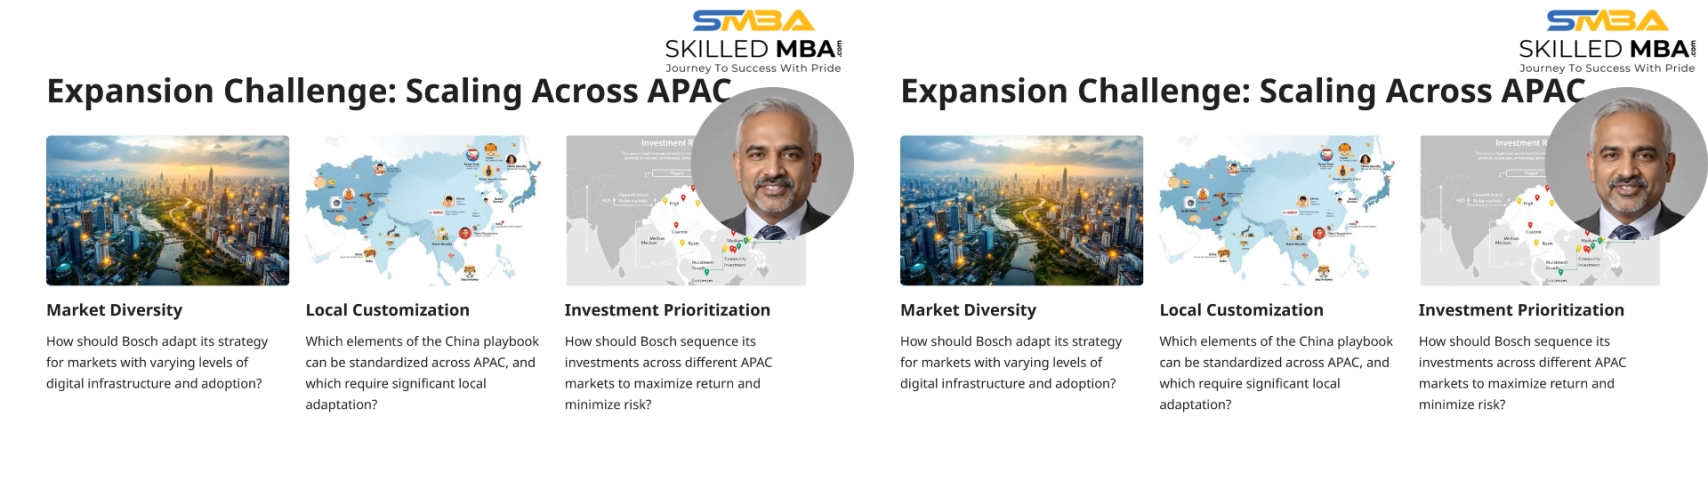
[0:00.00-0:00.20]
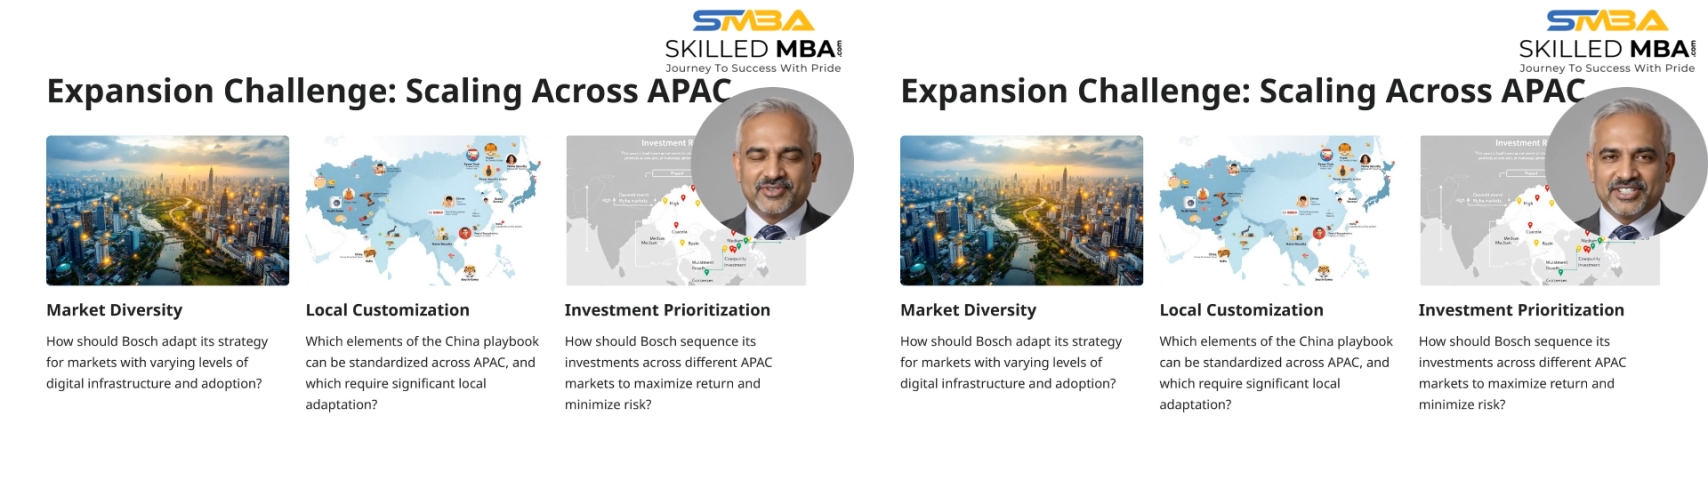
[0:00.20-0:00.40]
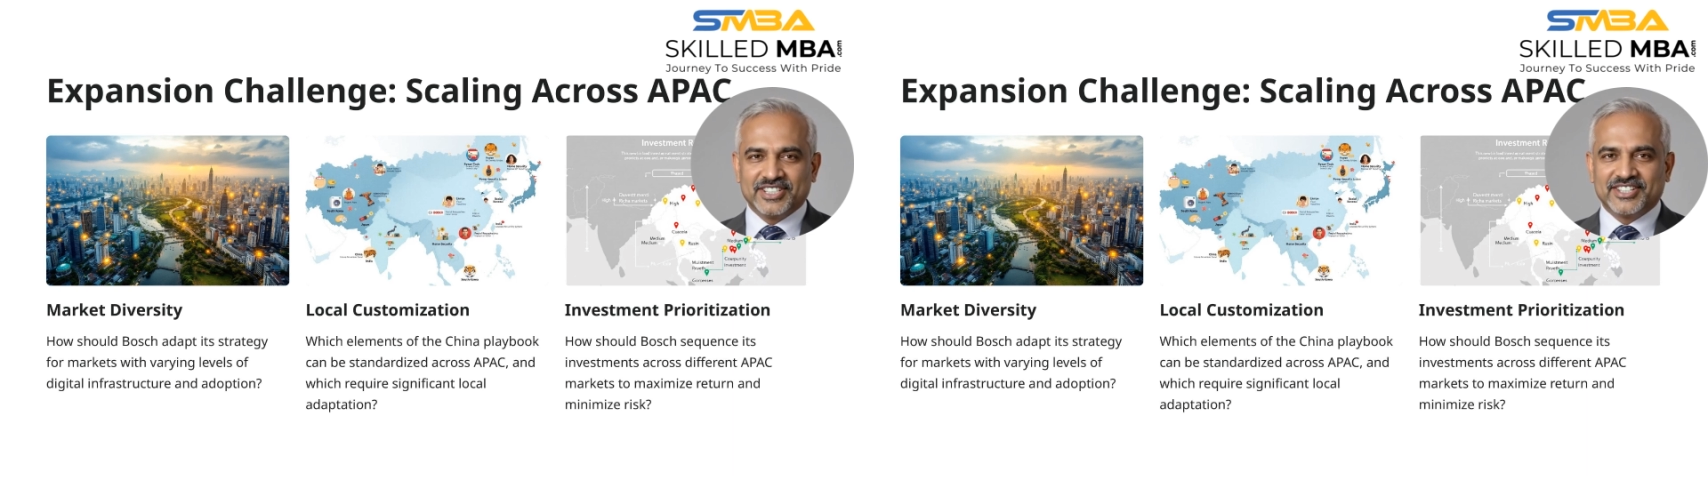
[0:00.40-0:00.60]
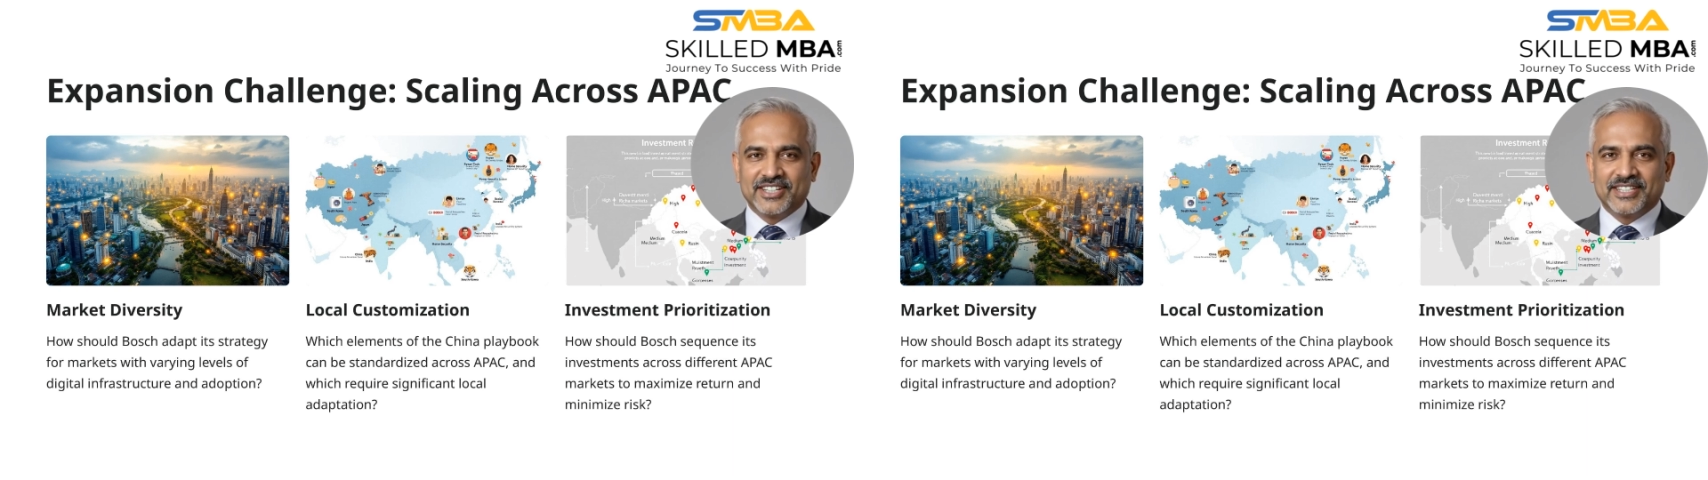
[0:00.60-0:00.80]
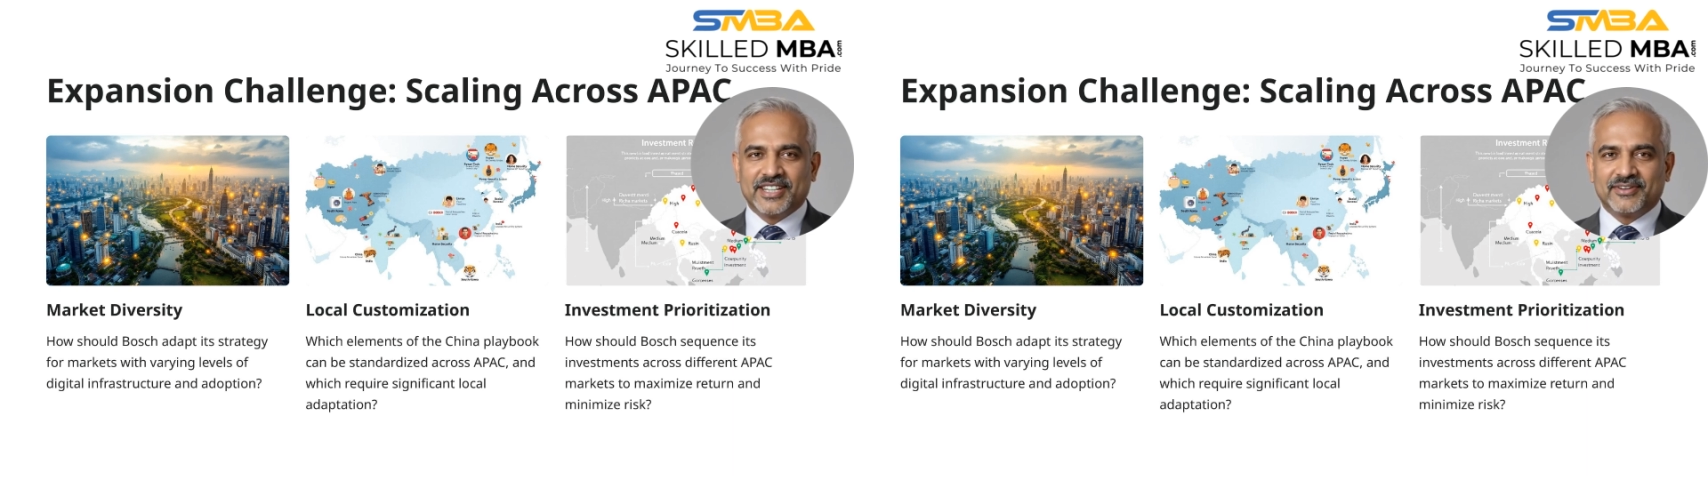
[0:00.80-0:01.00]

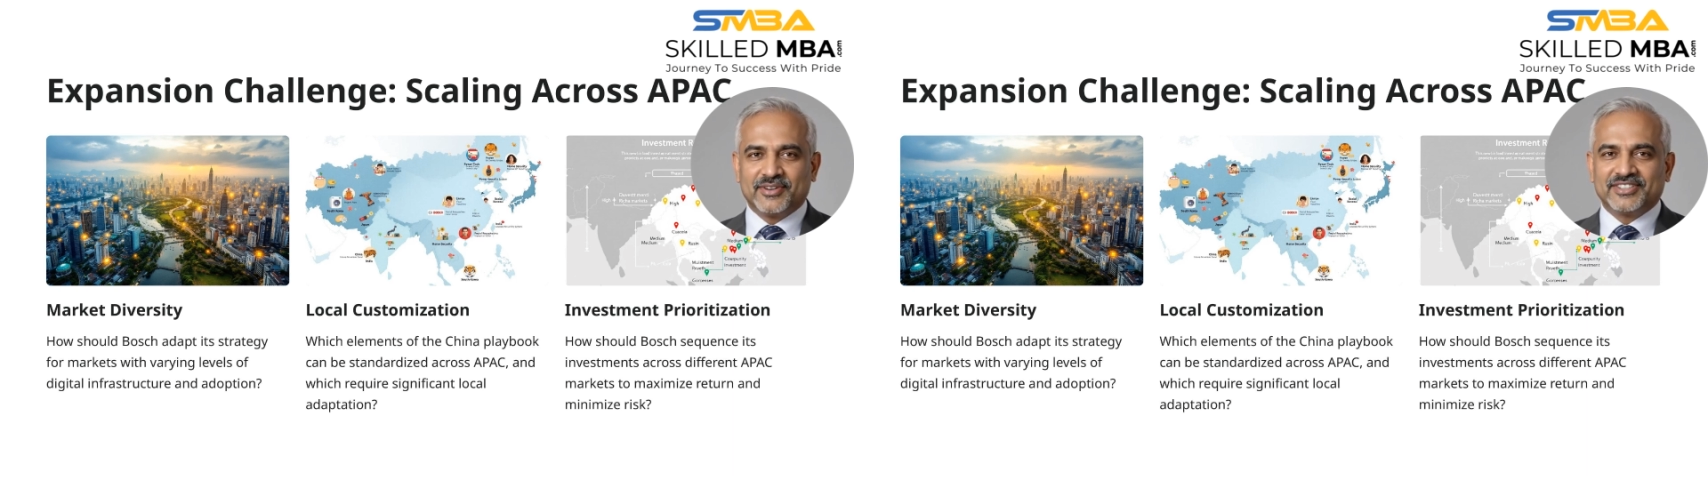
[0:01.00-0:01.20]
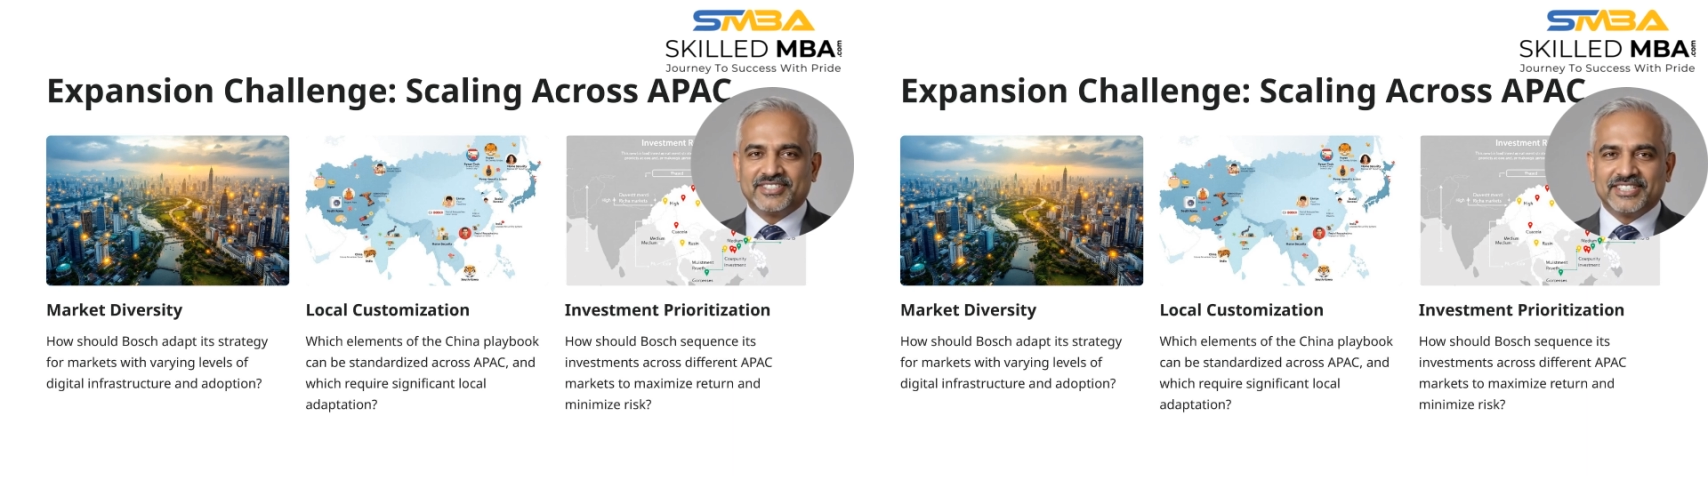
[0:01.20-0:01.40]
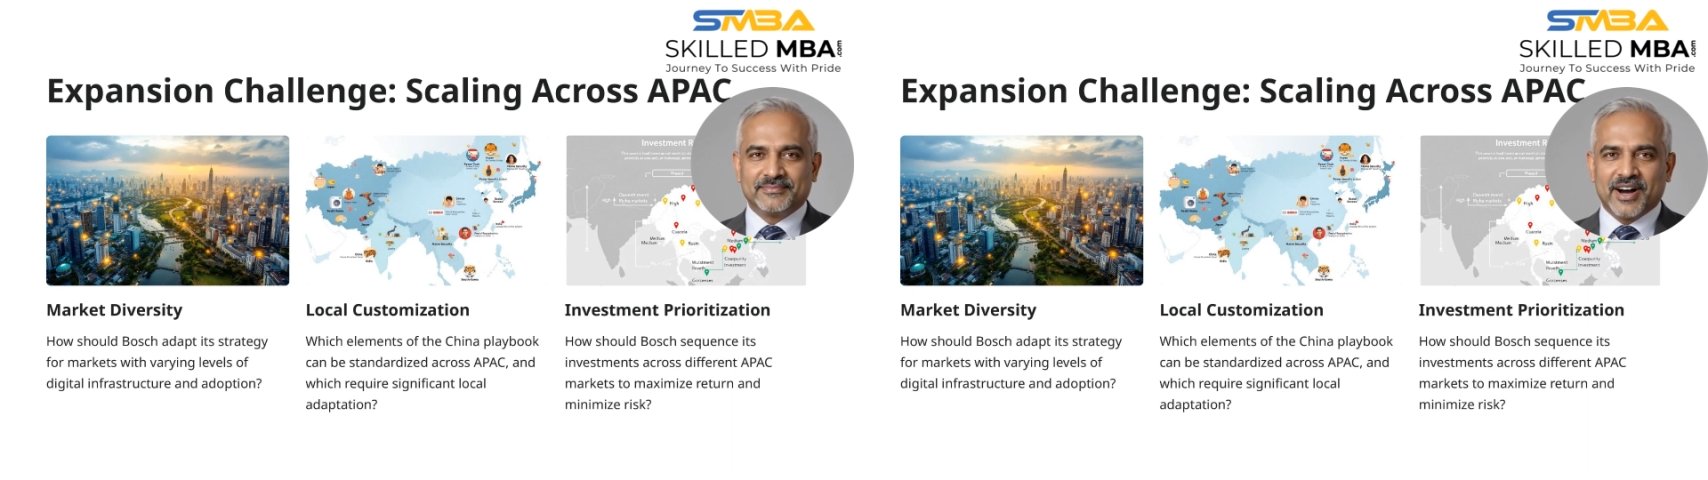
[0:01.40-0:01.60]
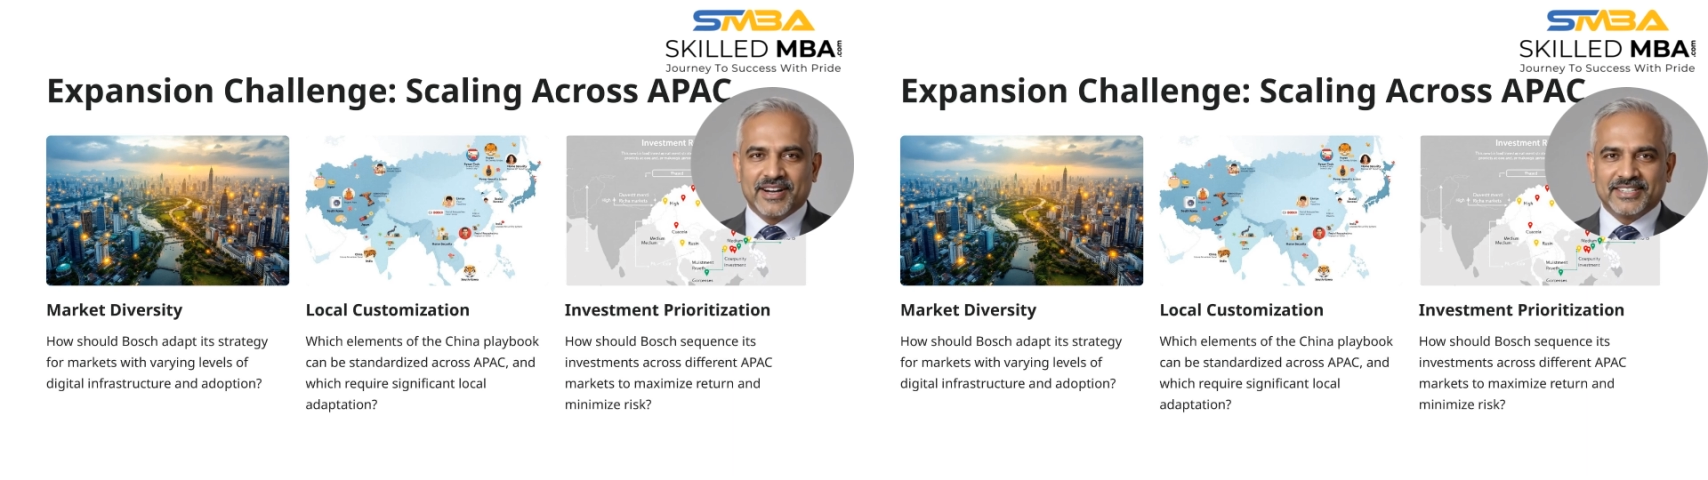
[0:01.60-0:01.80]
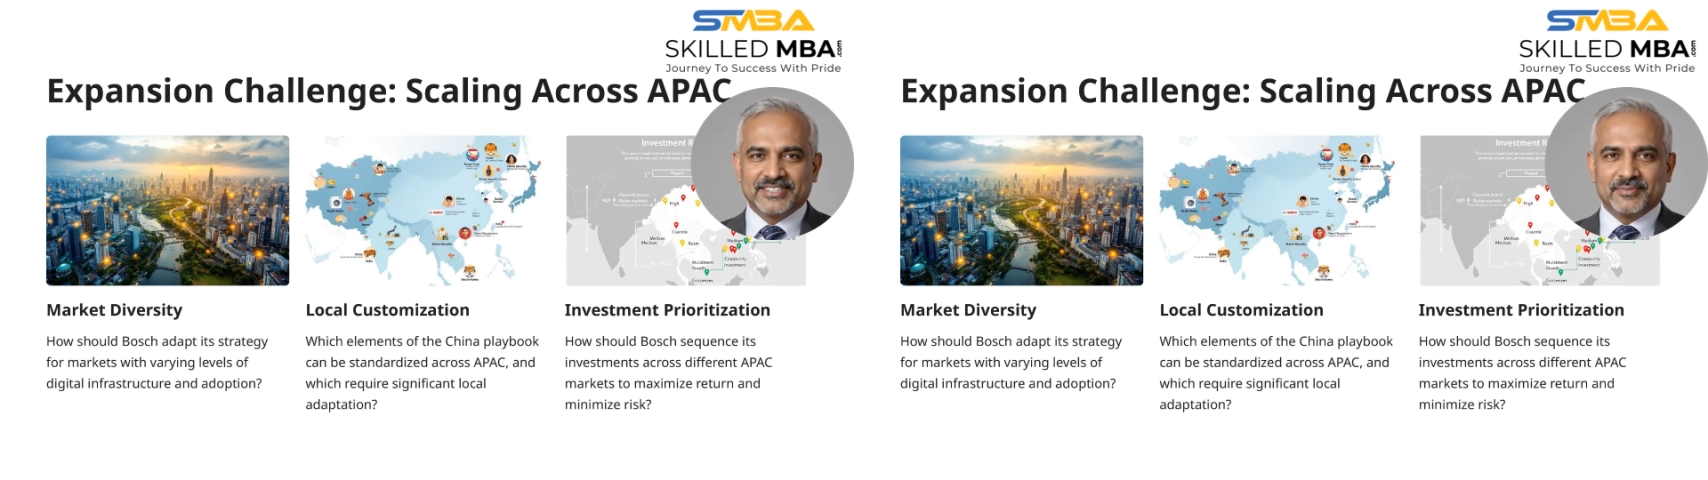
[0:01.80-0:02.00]
strategically across these markets